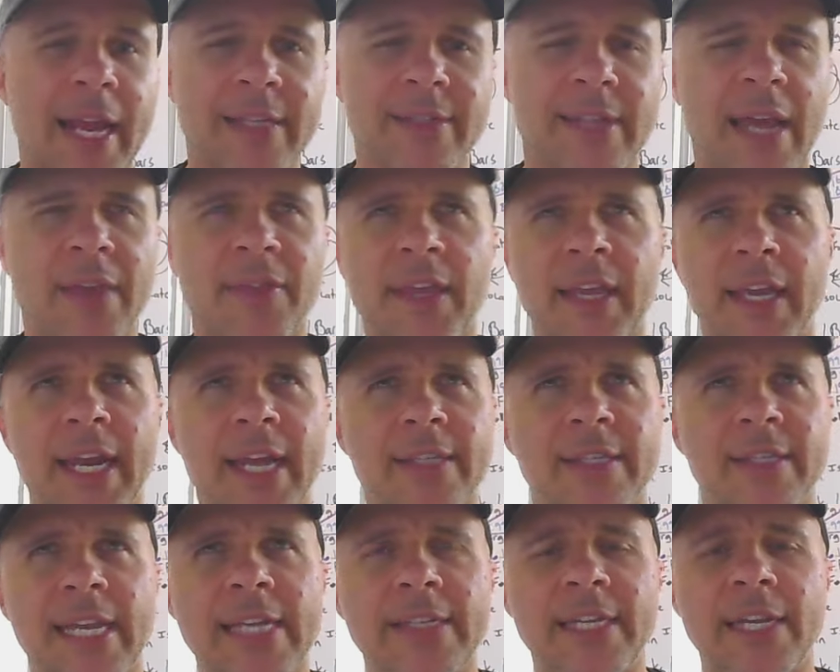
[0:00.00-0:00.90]
It has, I think, it
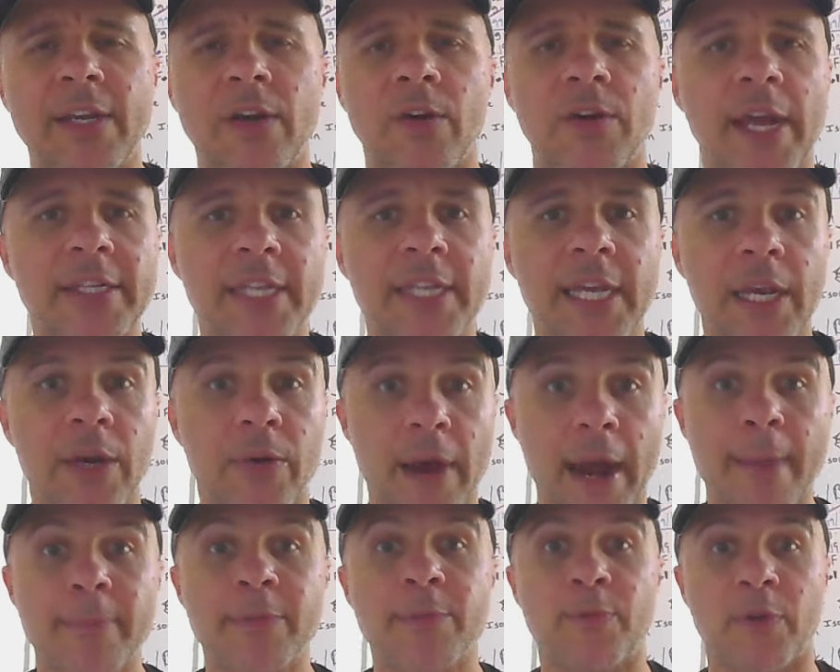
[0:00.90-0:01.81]
has 18 or 19
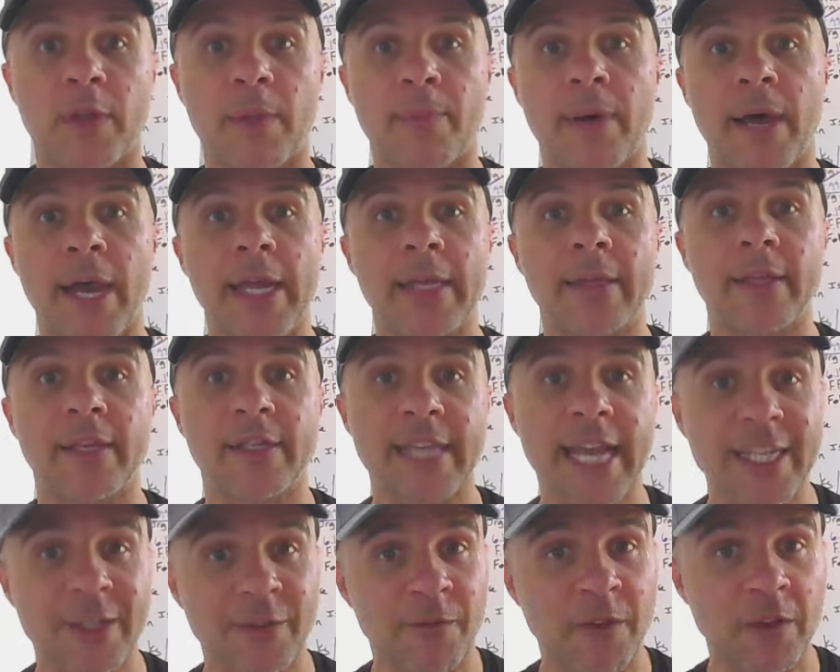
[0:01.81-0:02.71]
grams per the pint. This
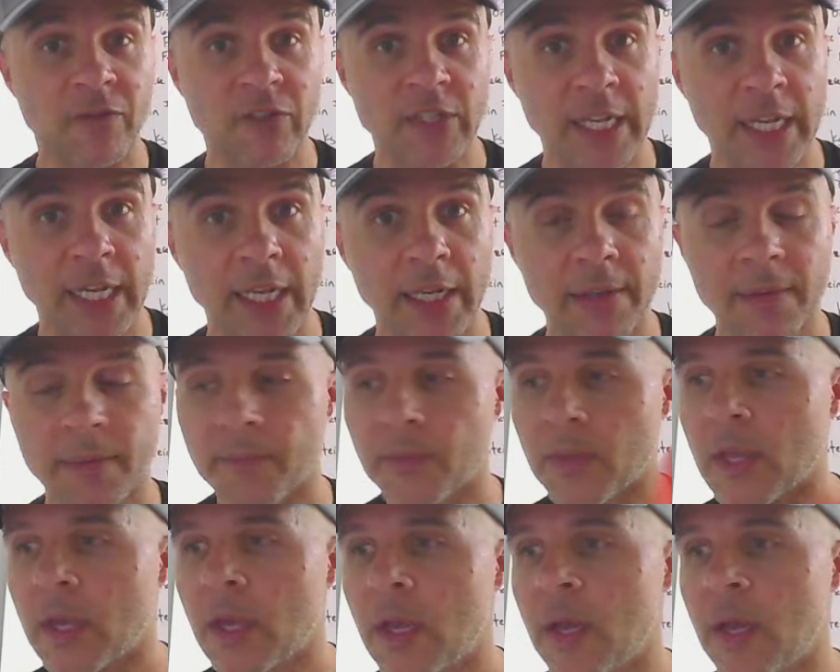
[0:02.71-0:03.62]
has 15
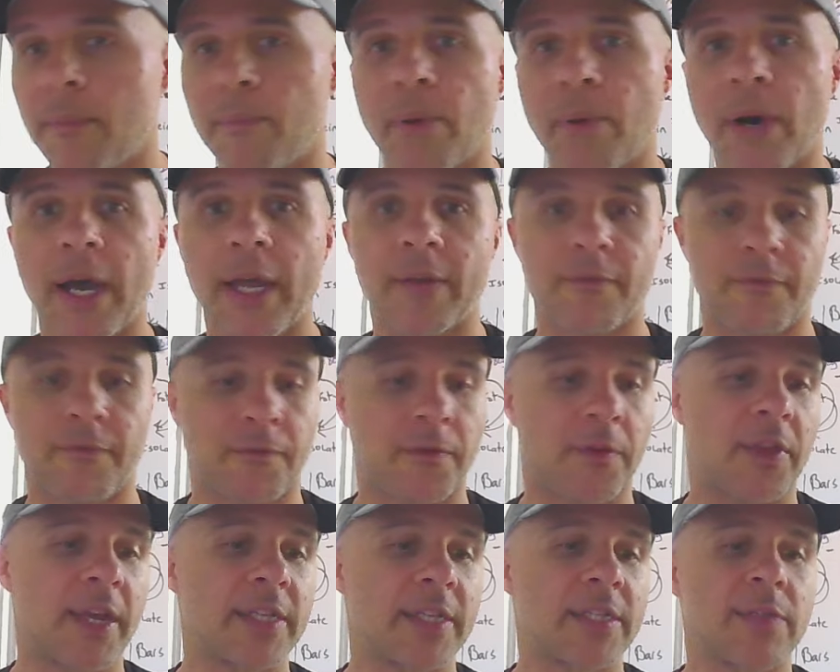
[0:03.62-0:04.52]
but
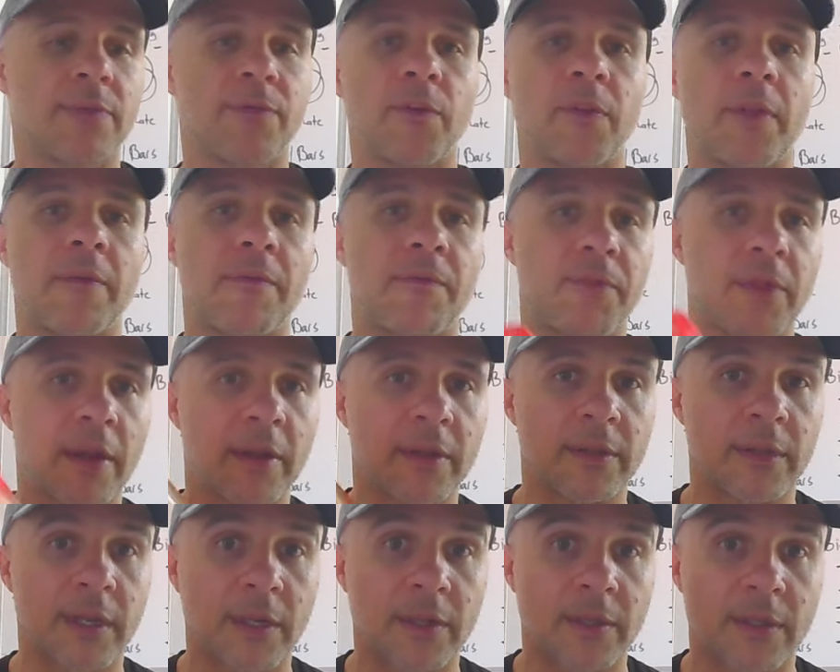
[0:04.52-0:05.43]
for this for the, the
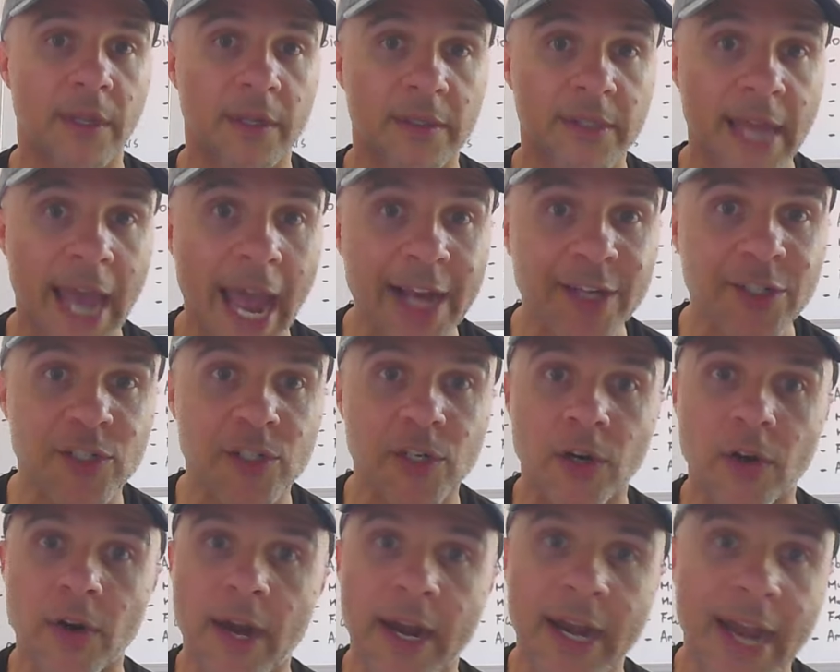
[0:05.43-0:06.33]
the, the,
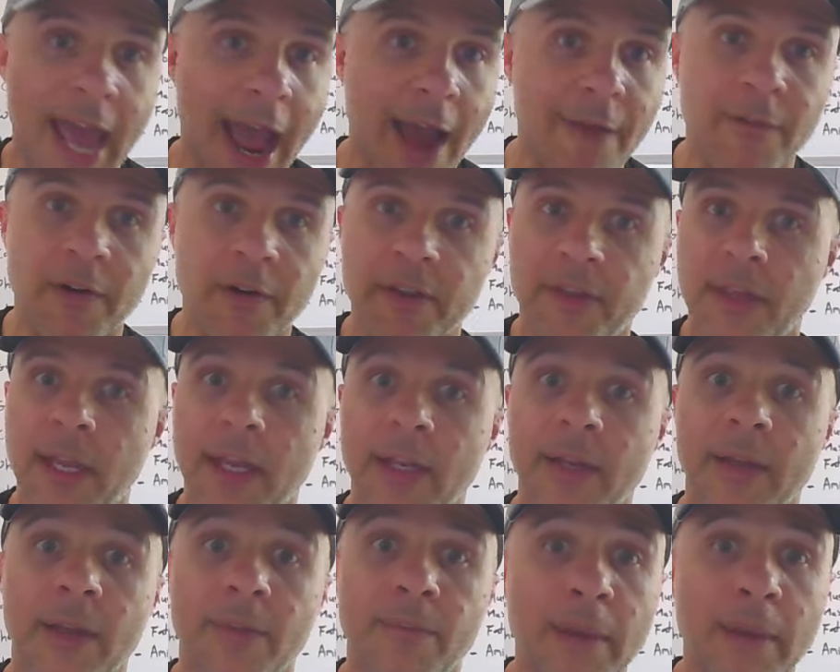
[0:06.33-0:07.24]
texture and
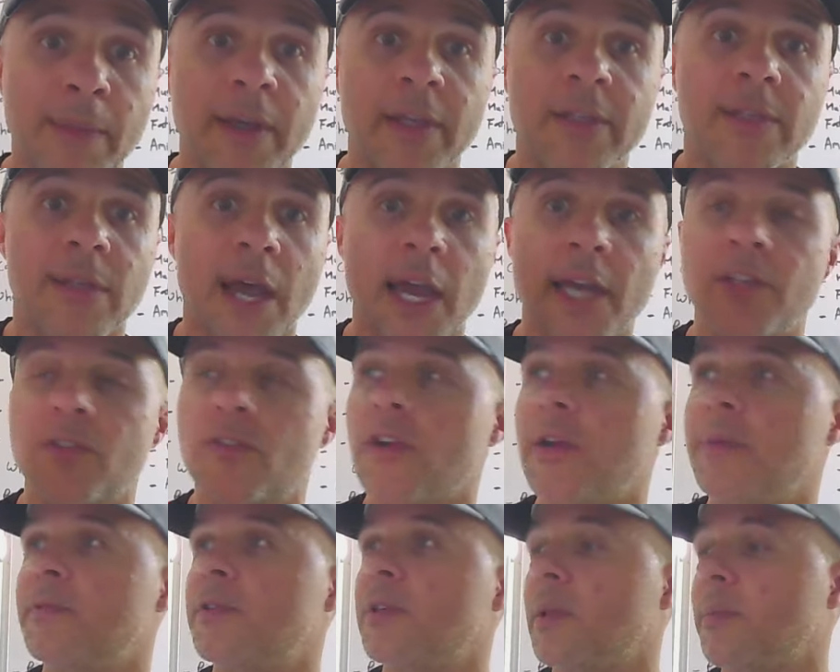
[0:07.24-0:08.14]
everything mimics ice
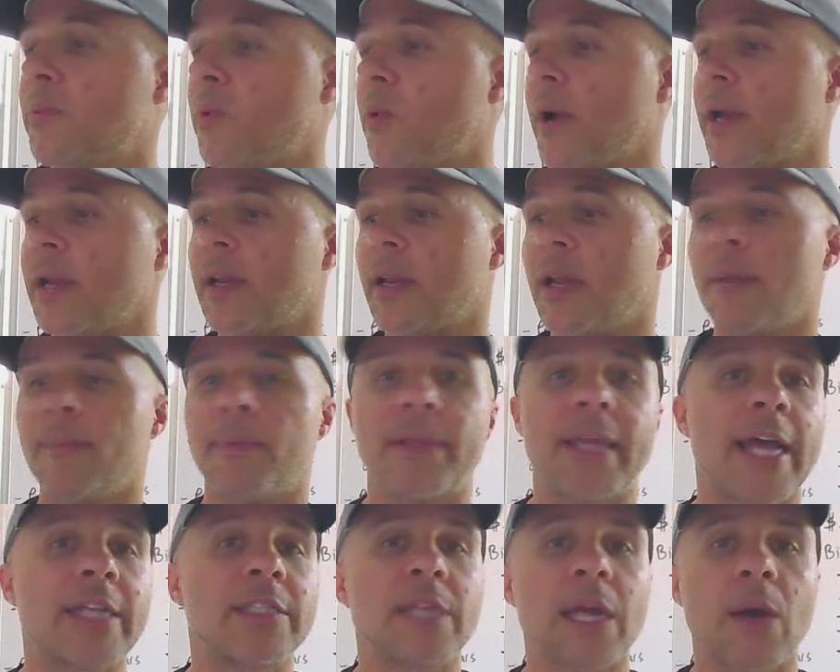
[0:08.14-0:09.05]
cream to the point
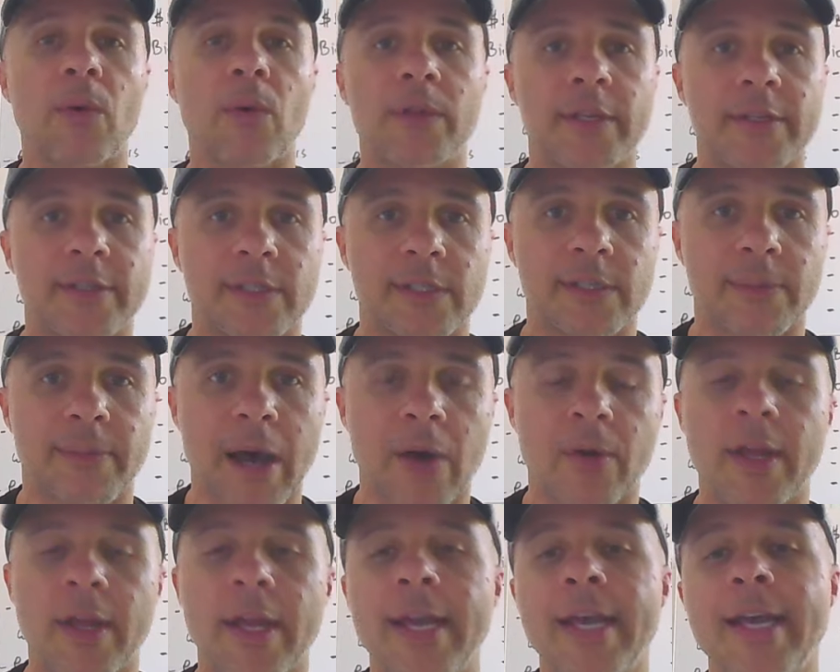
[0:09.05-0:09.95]
that's not what this is
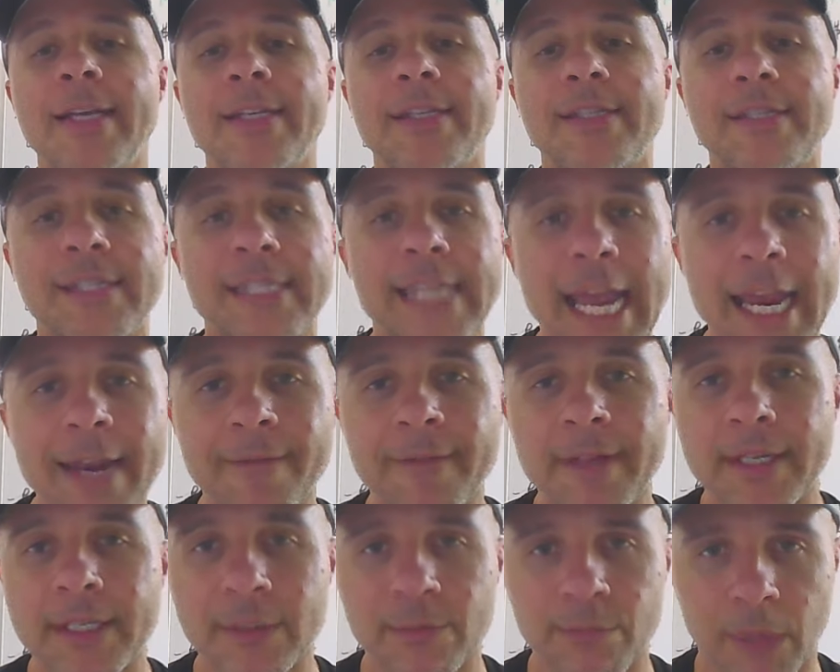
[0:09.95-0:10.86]
about
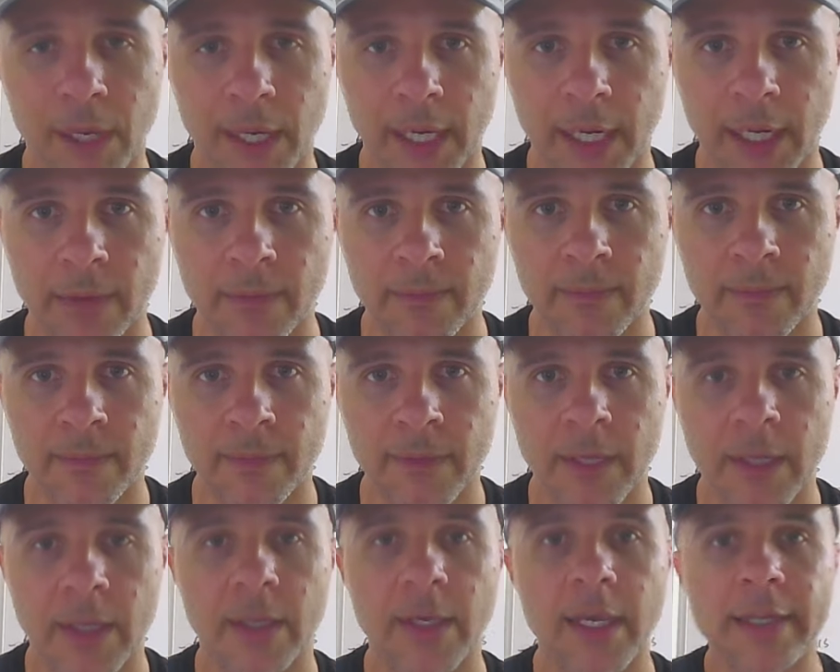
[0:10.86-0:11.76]
save this money,
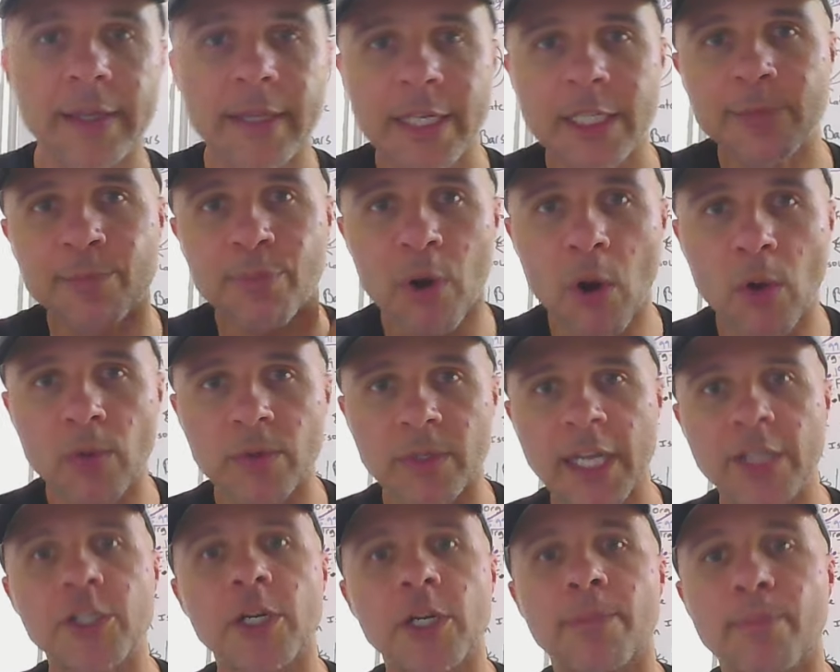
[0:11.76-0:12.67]
get this pro,
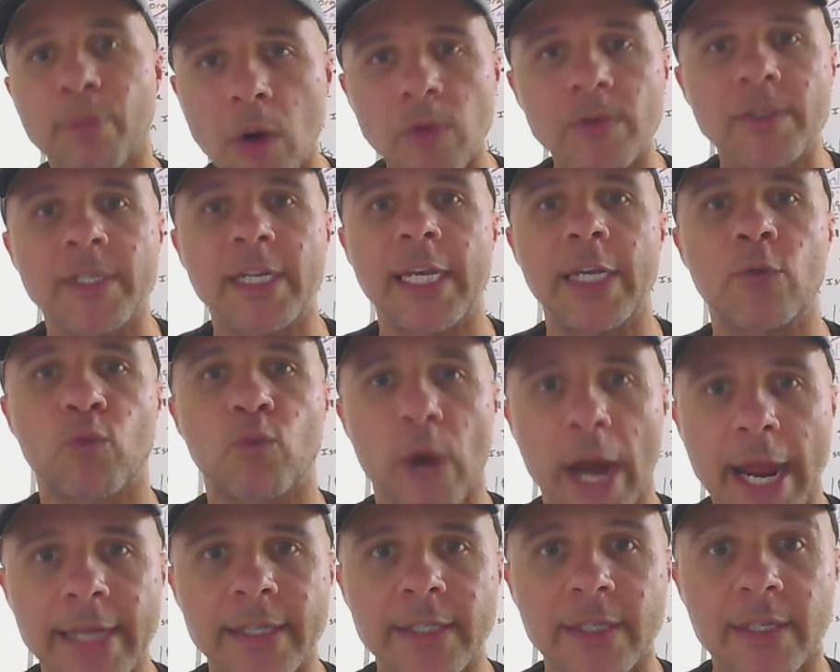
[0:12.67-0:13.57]
get your protein
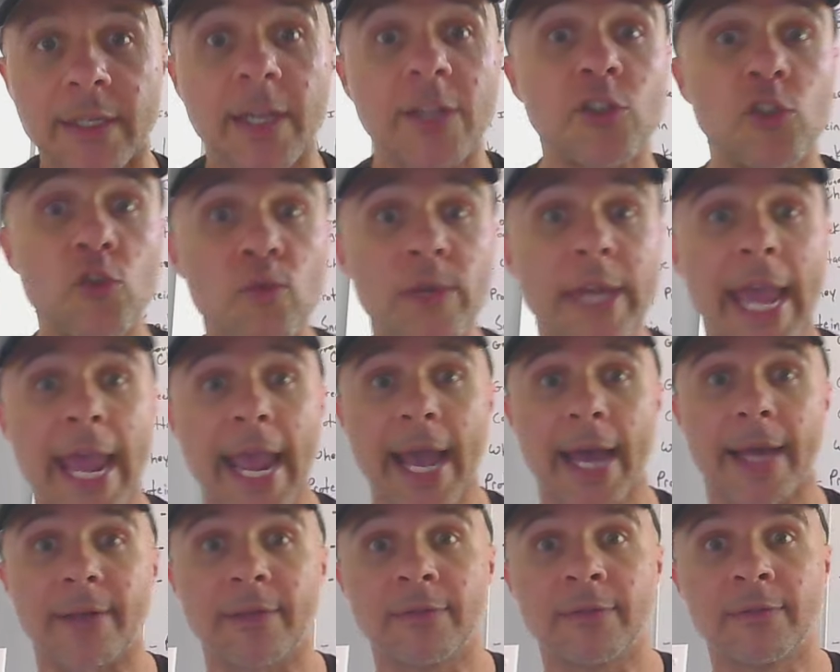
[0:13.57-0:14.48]
right because you
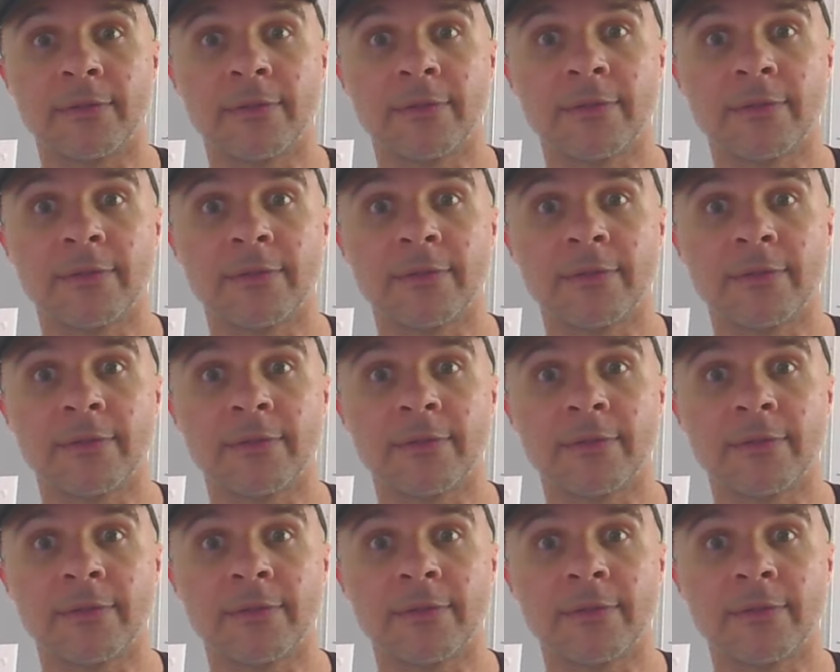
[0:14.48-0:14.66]
can